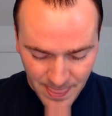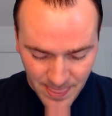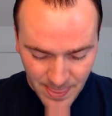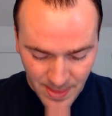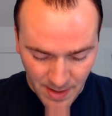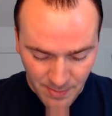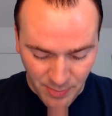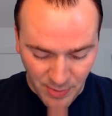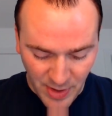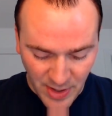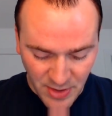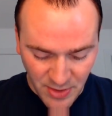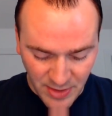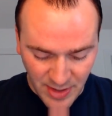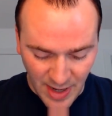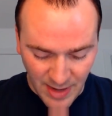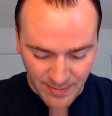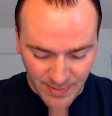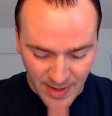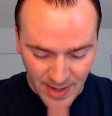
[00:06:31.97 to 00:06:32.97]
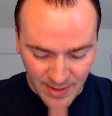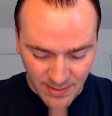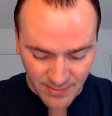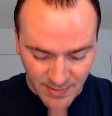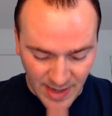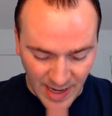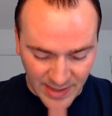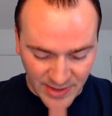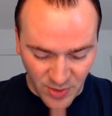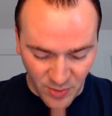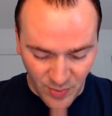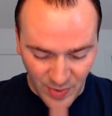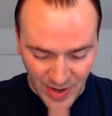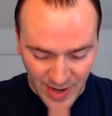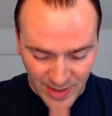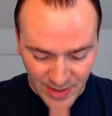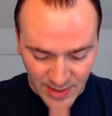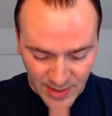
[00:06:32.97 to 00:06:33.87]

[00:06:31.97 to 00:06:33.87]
Abreu came in, got the win.